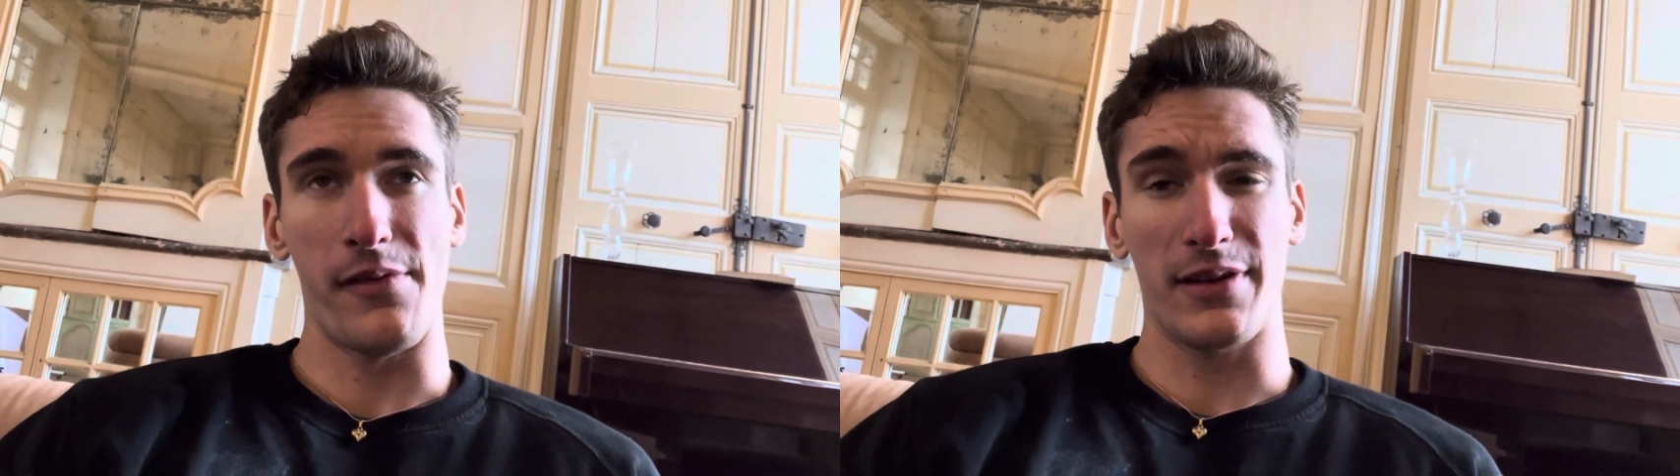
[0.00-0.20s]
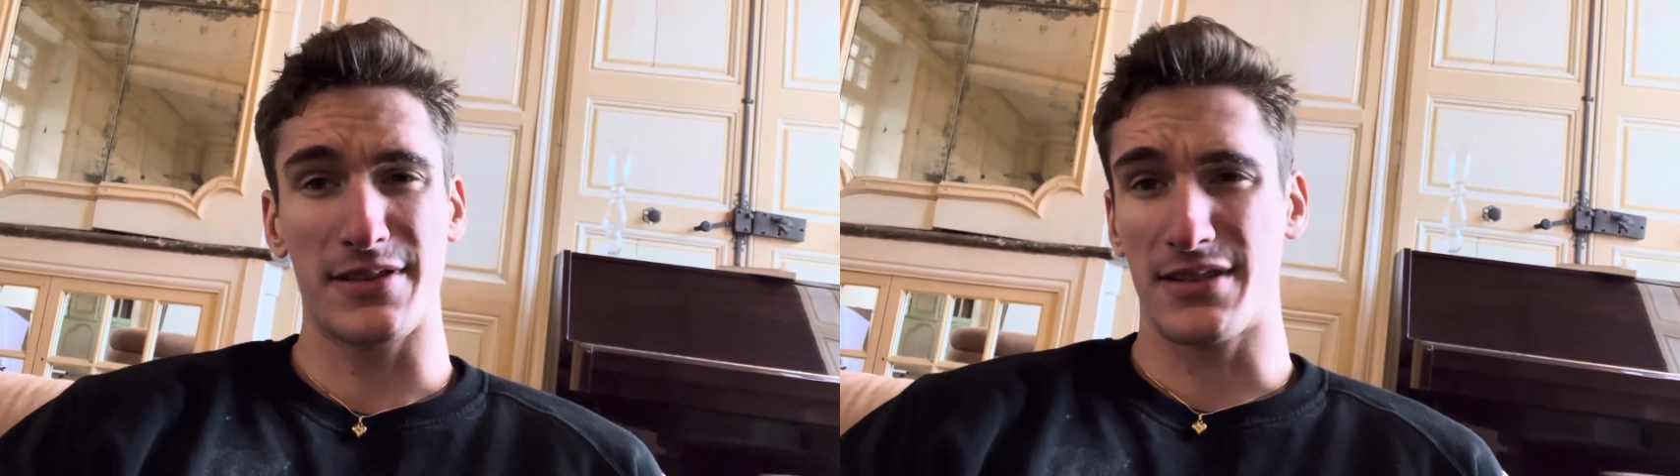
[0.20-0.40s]

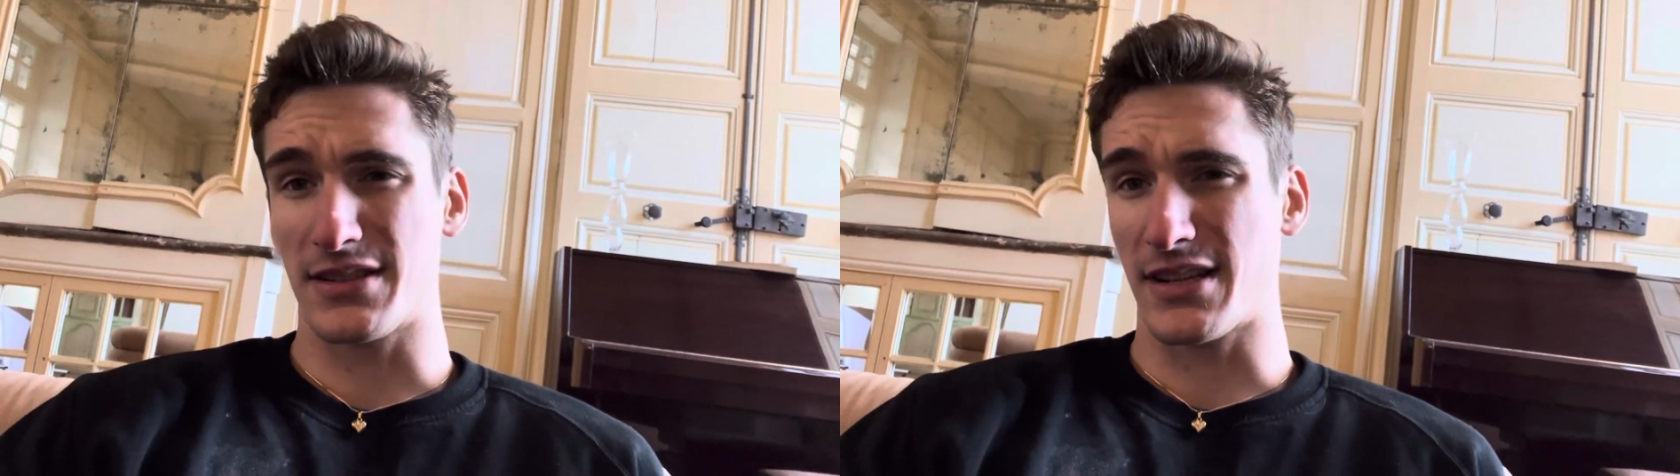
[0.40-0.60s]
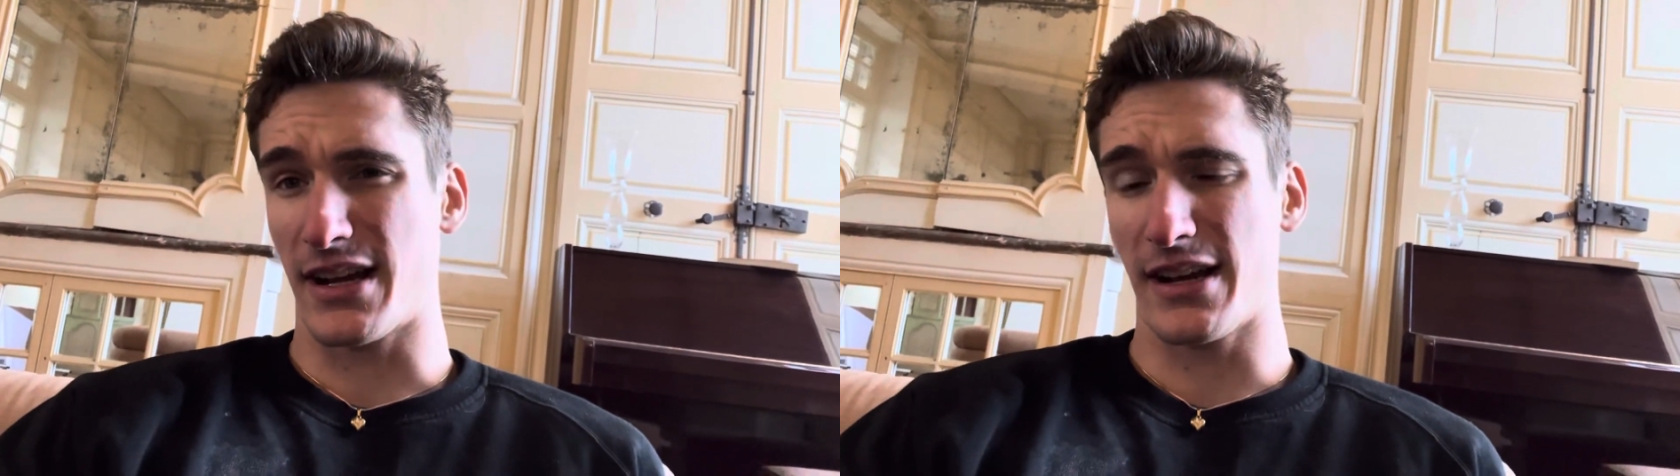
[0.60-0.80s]
let's
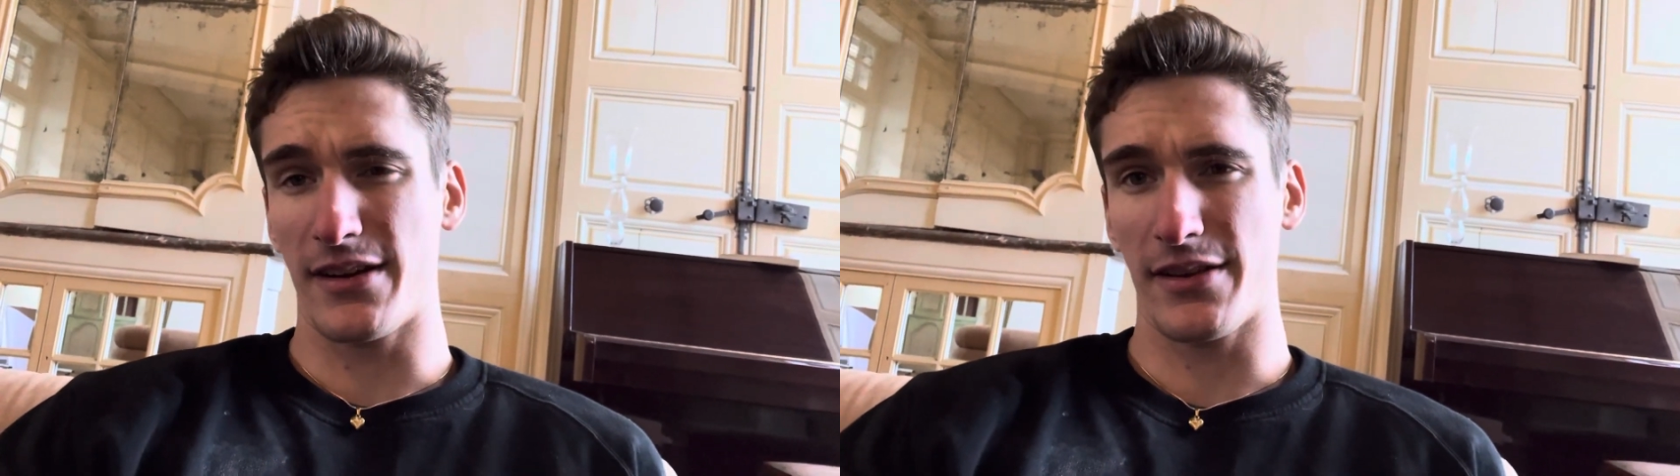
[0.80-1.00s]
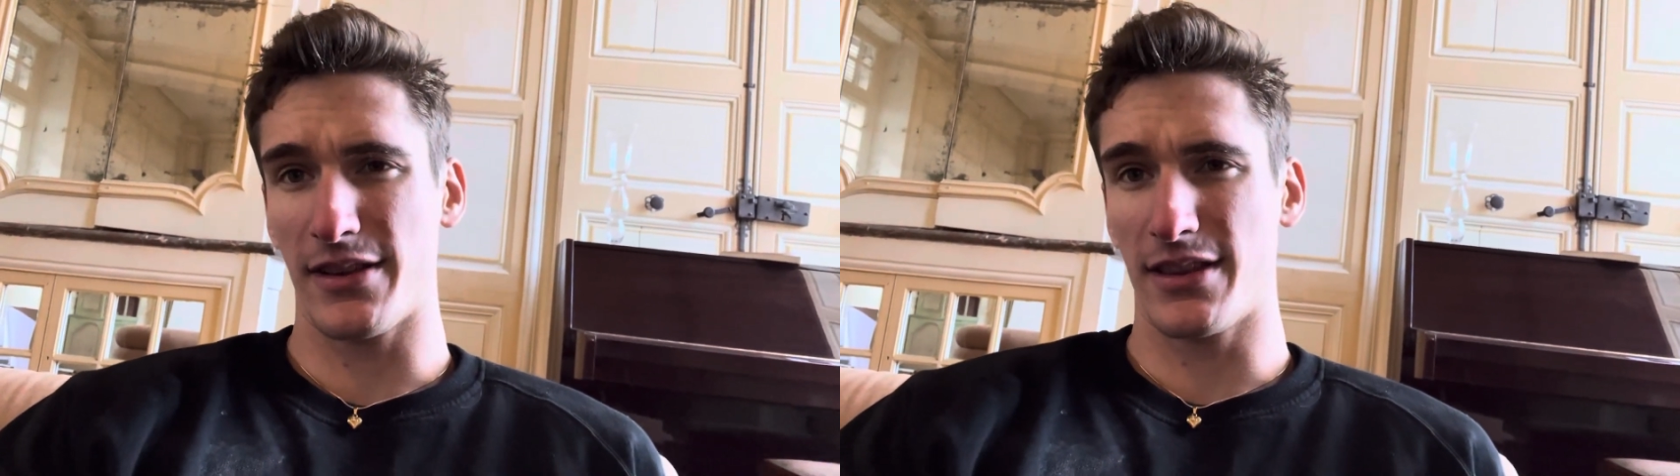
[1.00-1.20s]
design